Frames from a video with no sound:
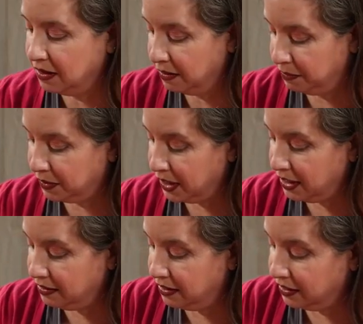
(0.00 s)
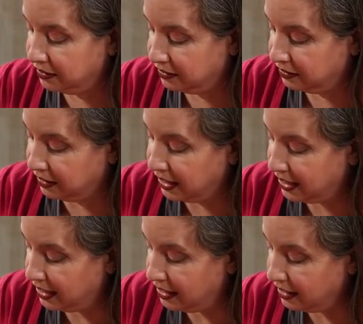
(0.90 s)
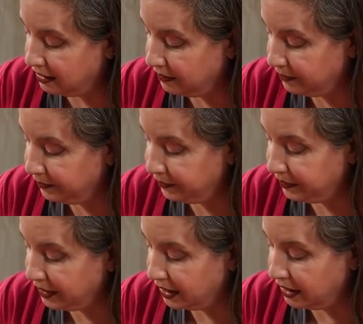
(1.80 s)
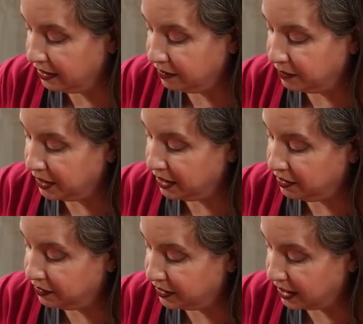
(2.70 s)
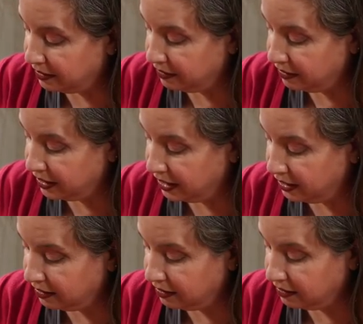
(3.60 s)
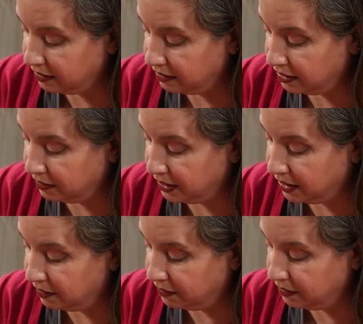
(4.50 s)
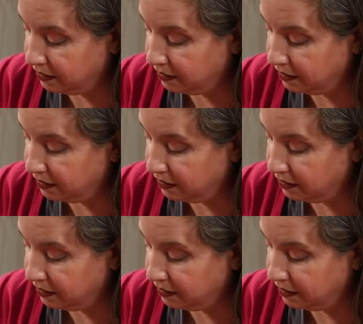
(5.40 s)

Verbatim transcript: Upgrade this lady. Yep. I don't want to use that thing. There we go.